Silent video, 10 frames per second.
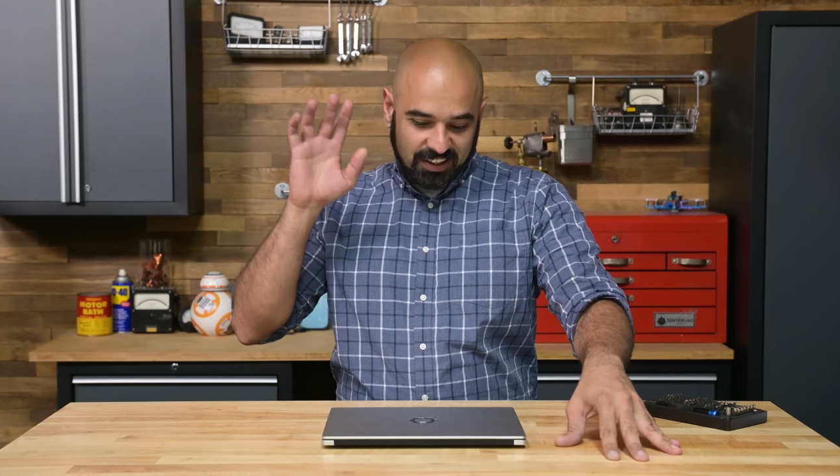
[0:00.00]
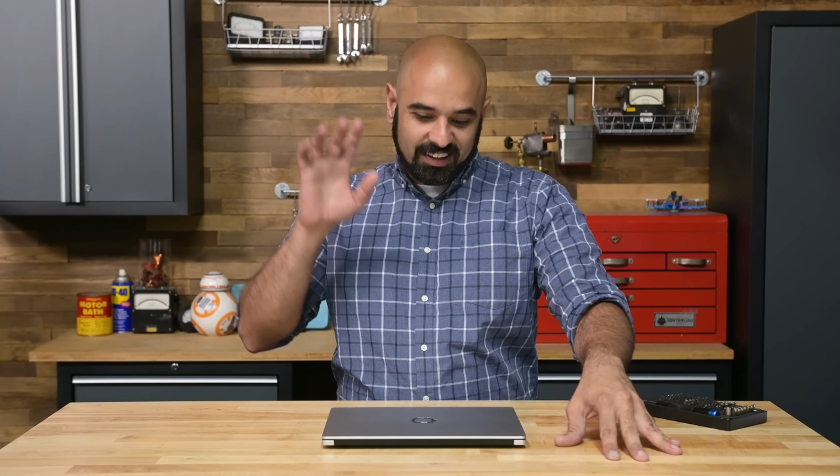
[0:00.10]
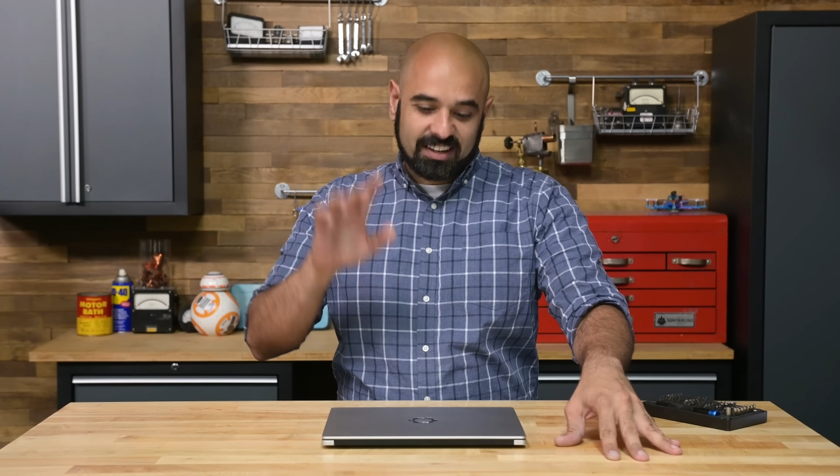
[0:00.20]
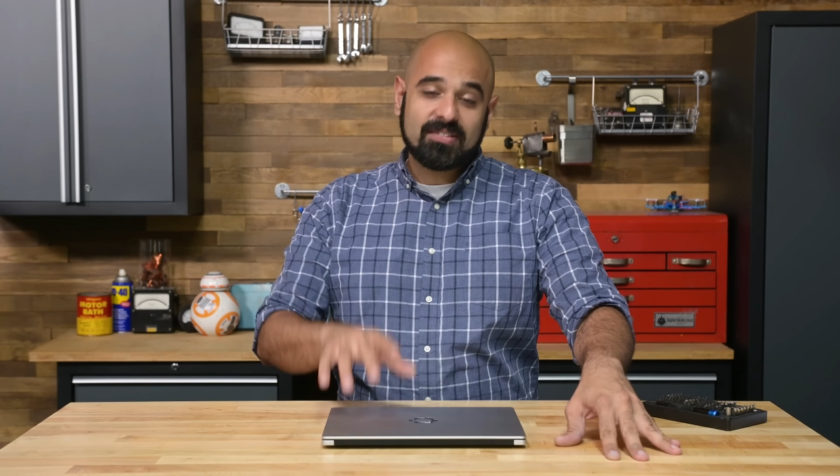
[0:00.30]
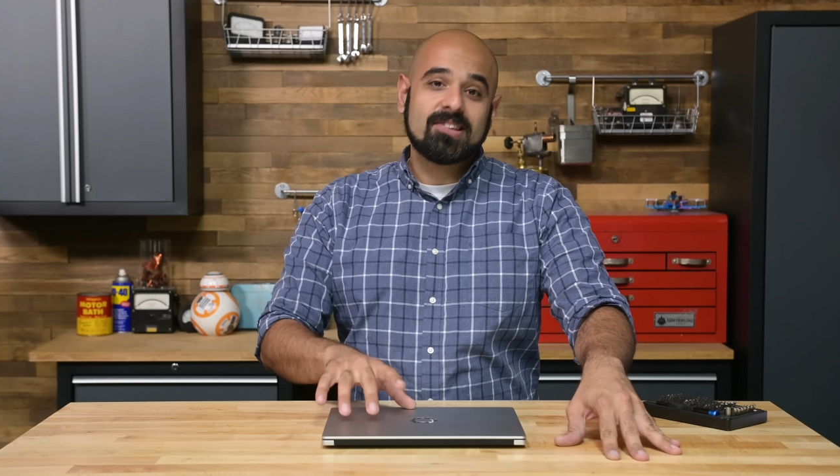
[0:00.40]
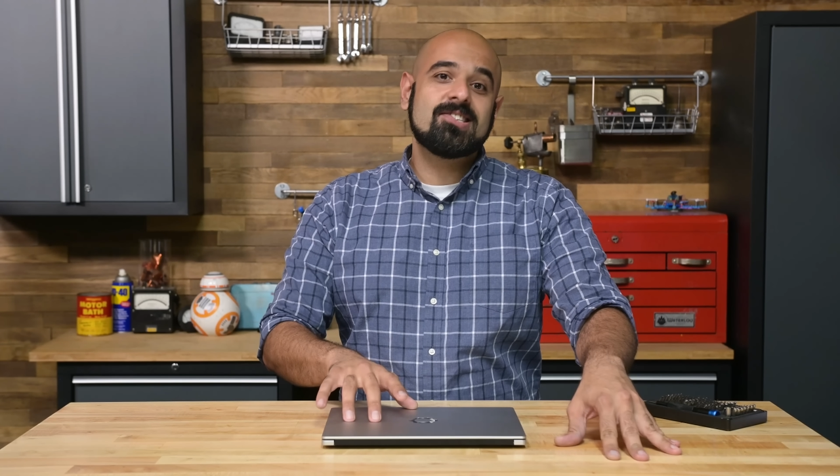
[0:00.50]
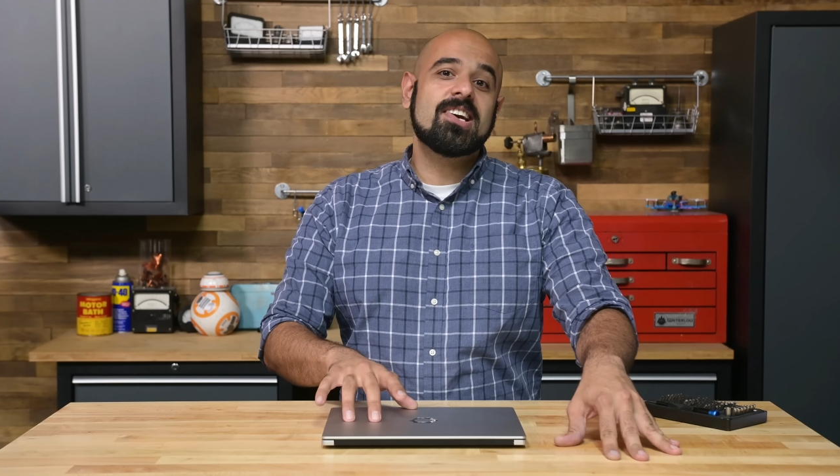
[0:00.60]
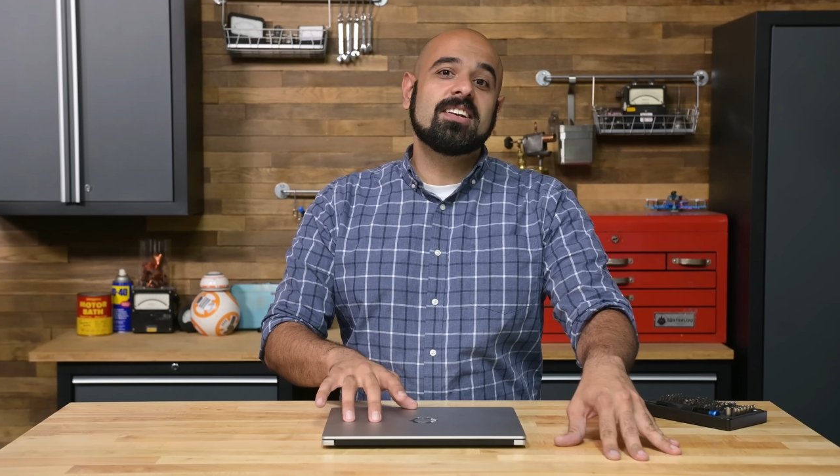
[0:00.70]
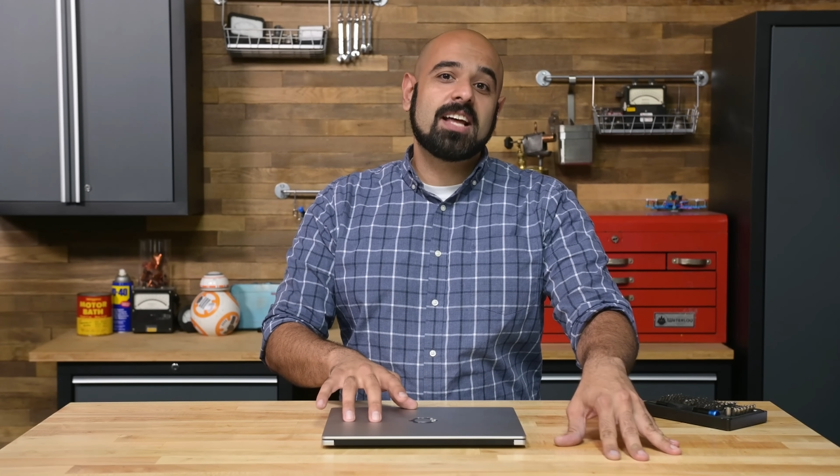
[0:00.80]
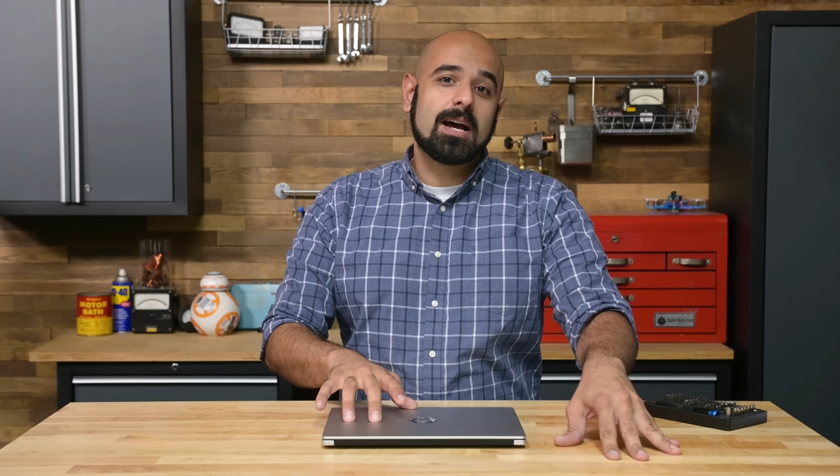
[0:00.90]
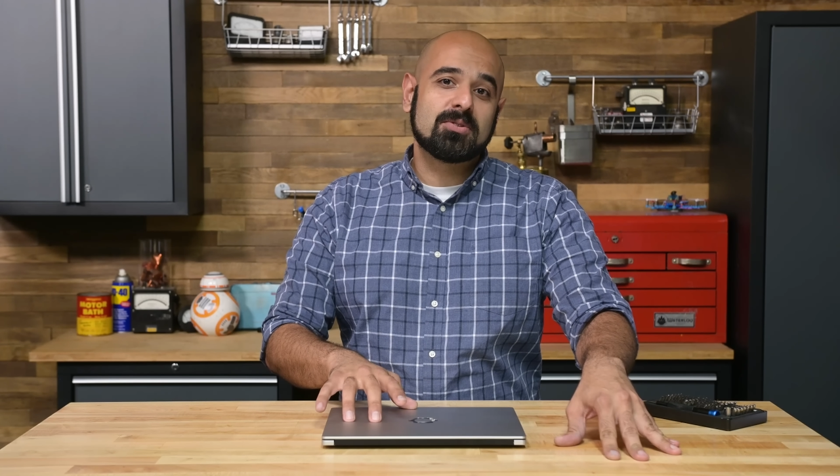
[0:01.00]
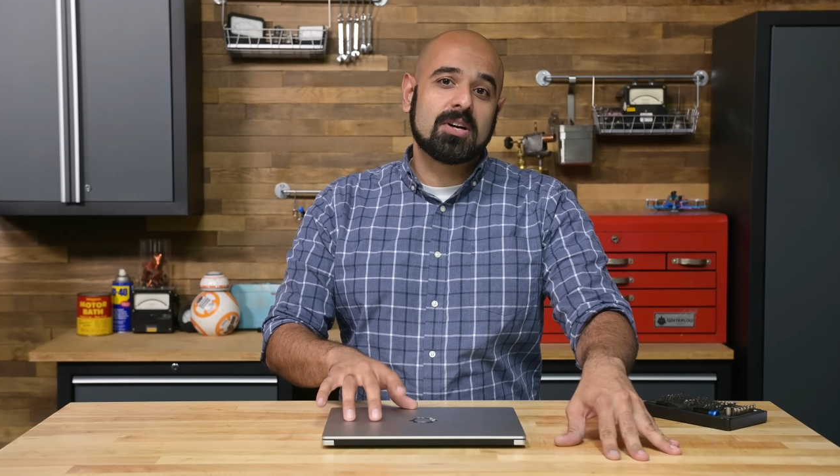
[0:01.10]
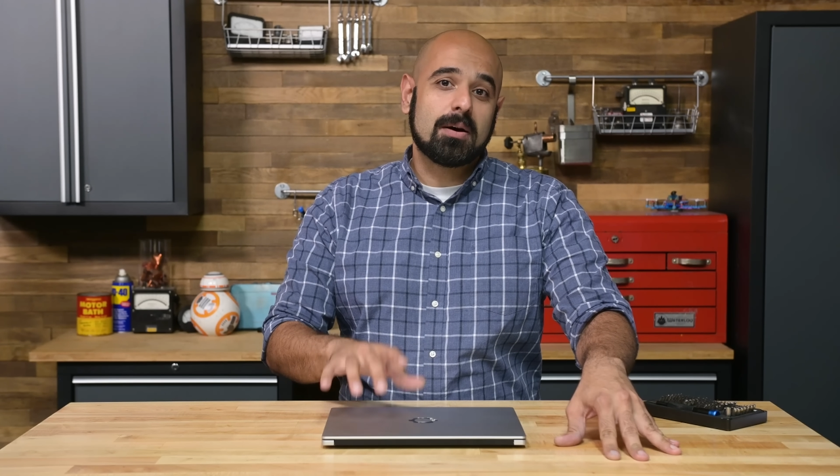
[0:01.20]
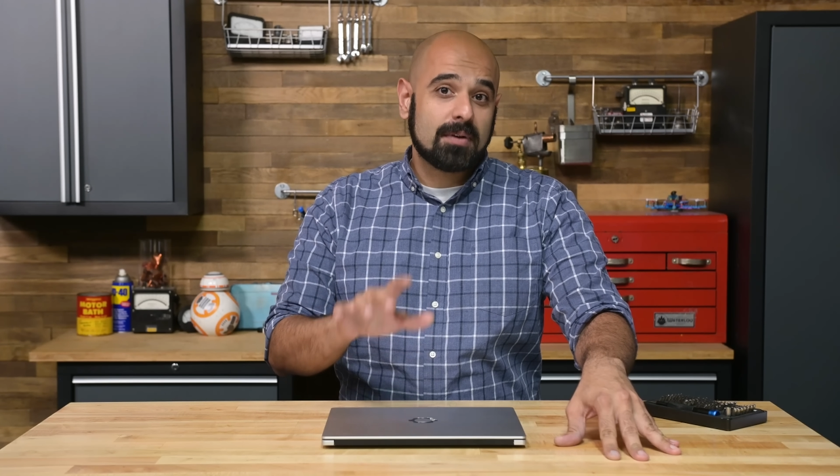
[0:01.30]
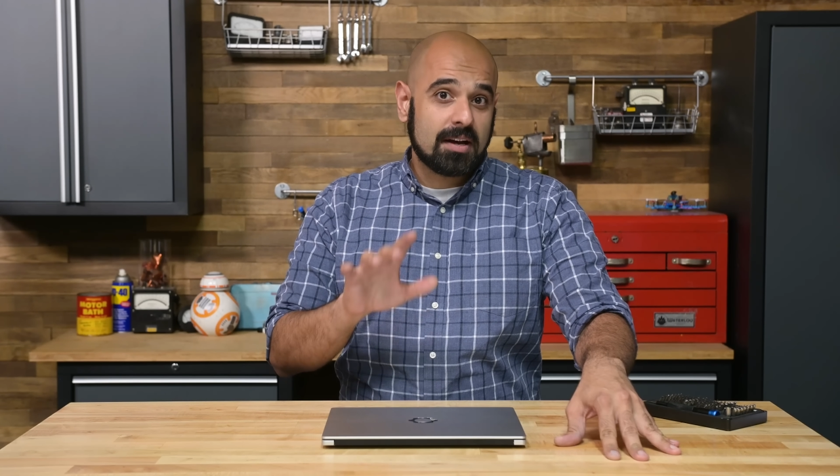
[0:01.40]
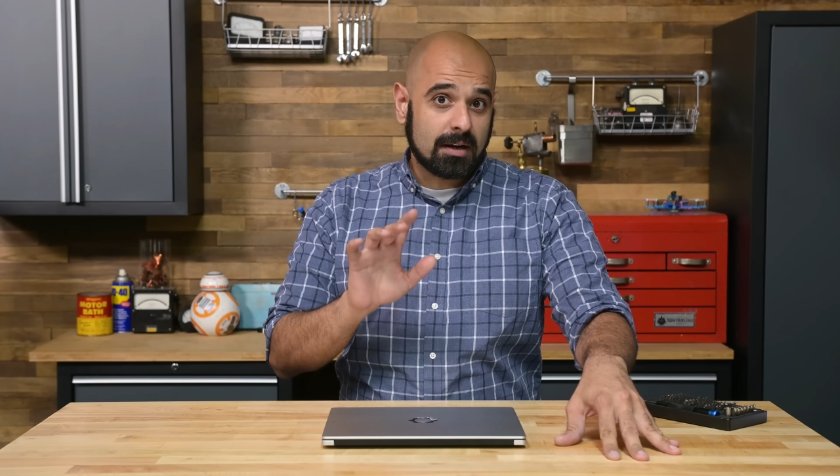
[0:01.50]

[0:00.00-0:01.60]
an 11th gen laptop